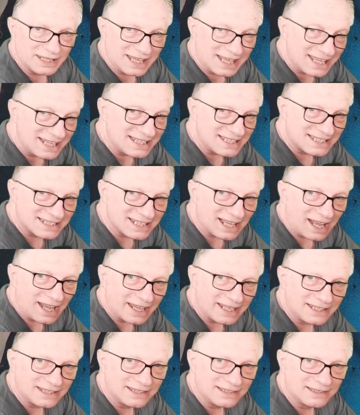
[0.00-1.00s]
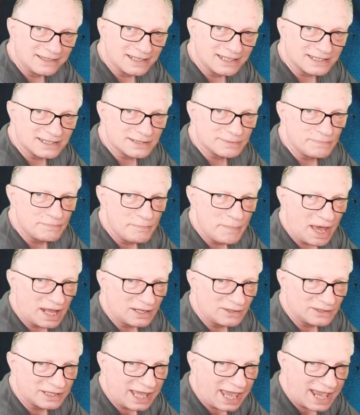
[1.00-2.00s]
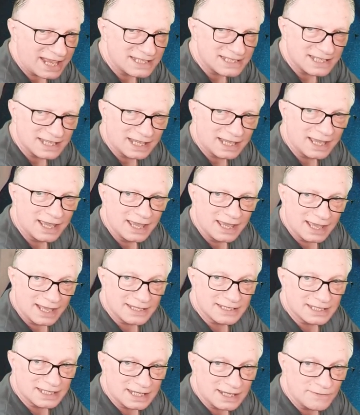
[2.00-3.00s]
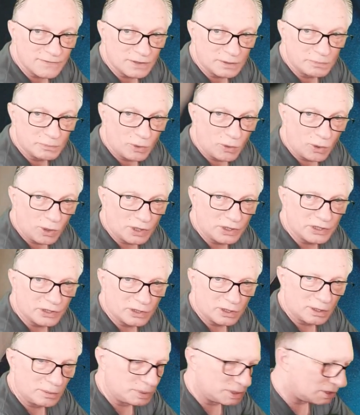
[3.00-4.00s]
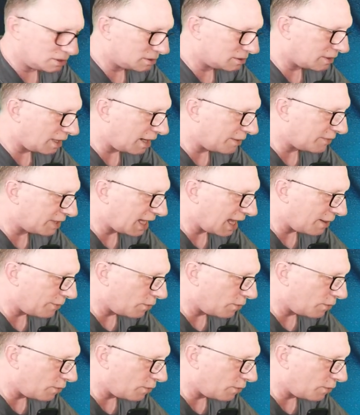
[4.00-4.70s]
inside this metal casing, it's even more durable, right? We got